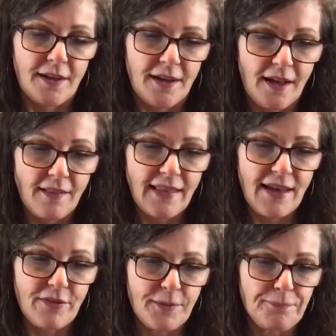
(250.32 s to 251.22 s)

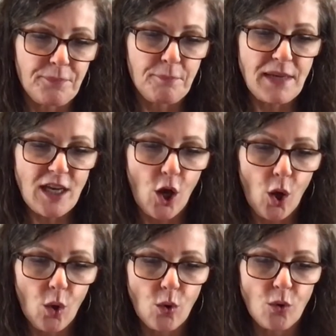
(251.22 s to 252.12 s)
11,
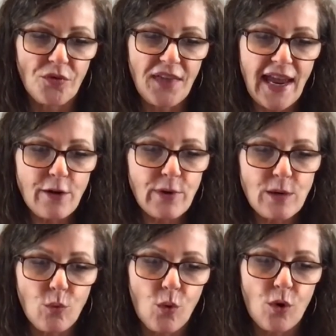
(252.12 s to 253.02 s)
"Behold, they
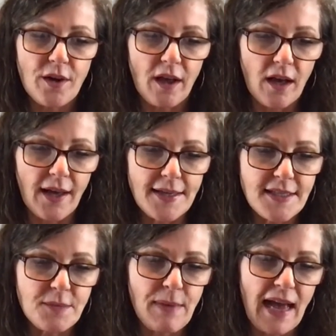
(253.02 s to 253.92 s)
reward
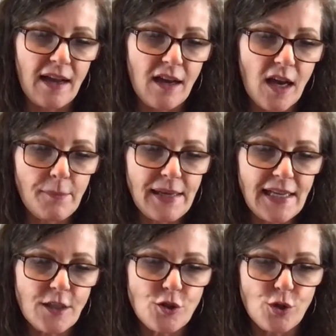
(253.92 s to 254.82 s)
us by
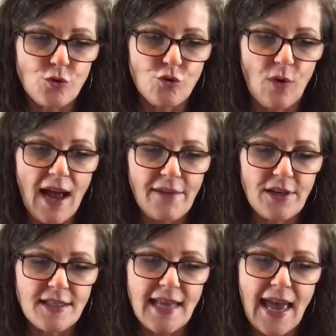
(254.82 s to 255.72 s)
coming to drive
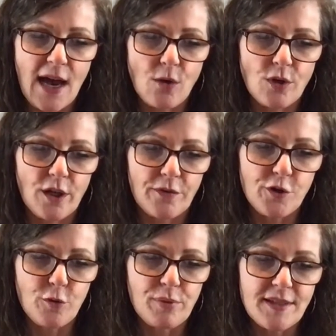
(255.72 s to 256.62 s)
us out of
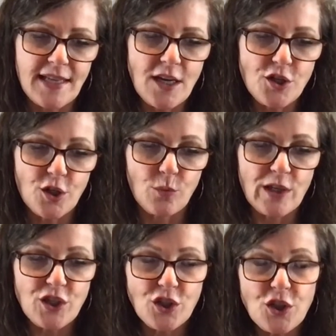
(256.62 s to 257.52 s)
your possession,
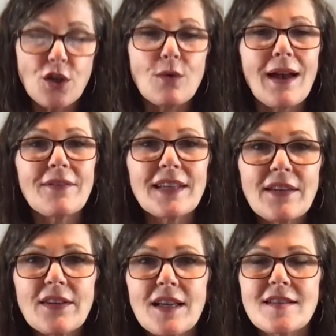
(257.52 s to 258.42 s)
which you have
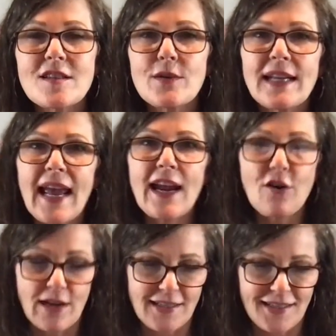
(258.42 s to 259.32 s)
given us to
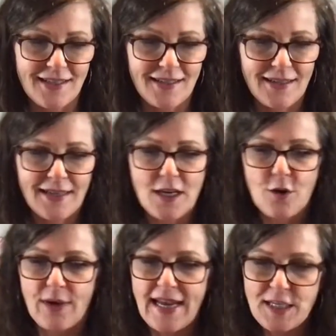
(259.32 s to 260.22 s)
inherit."
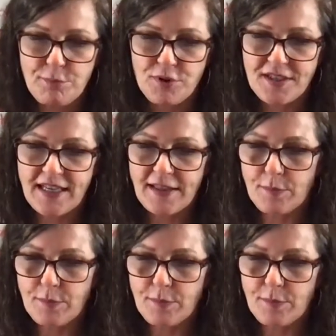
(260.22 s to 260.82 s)
Okay, he's presenting the